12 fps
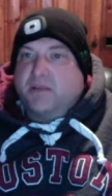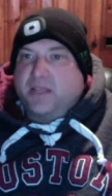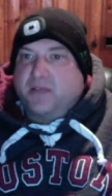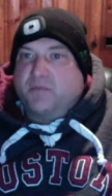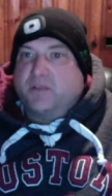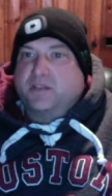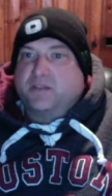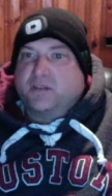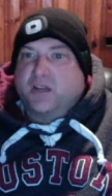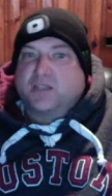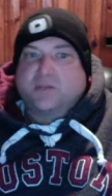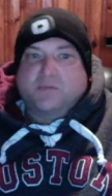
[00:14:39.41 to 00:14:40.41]
I can't wait to
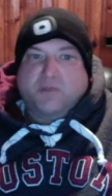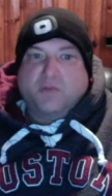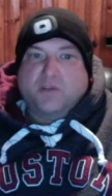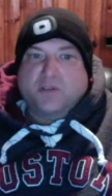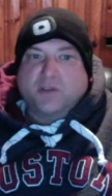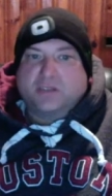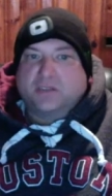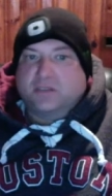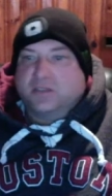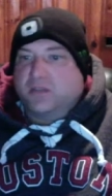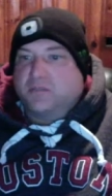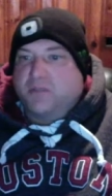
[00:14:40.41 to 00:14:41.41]
talk to him about. We talked a
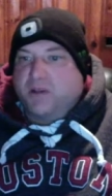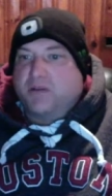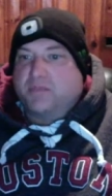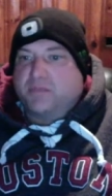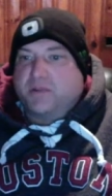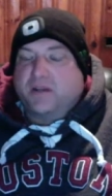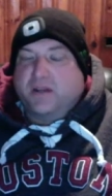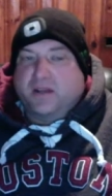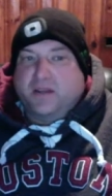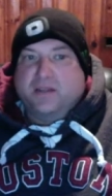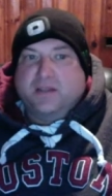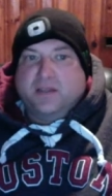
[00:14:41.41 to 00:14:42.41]
little about it, but
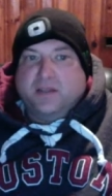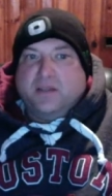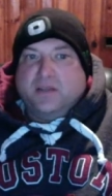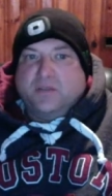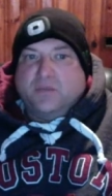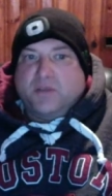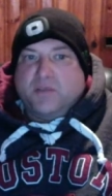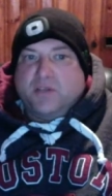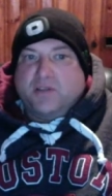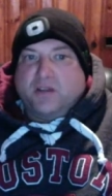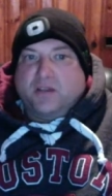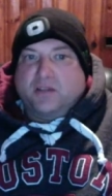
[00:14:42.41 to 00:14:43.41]
I'm gonna be
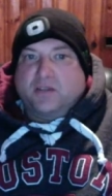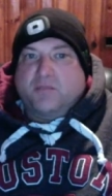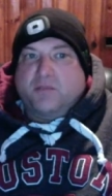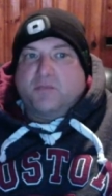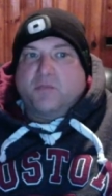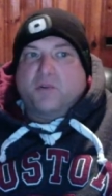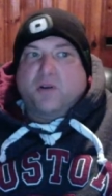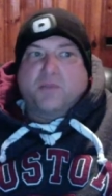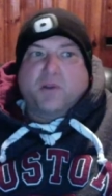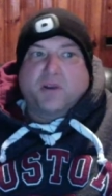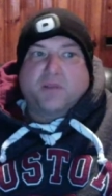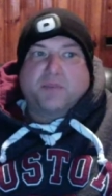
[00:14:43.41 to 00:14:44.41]
talking a little bit more
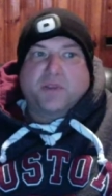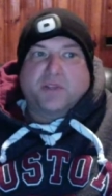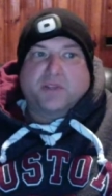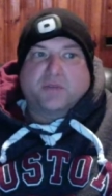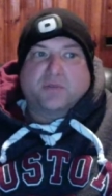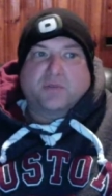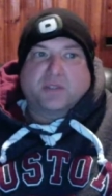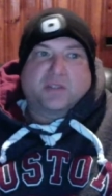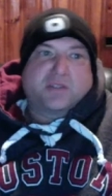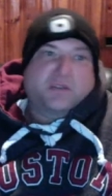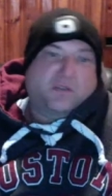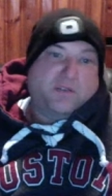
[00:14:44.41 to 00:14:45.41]
about it pretty soon because
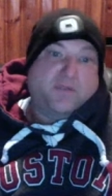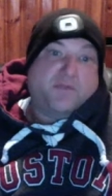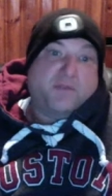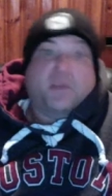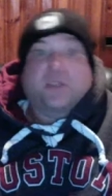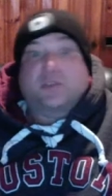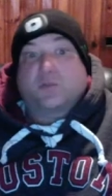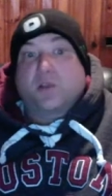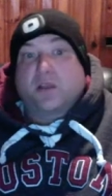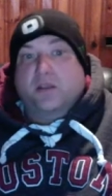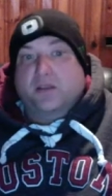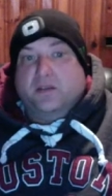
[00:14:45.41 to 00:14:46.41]
it's only a few months
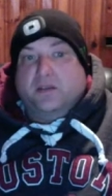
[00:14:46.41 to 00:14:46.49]
away.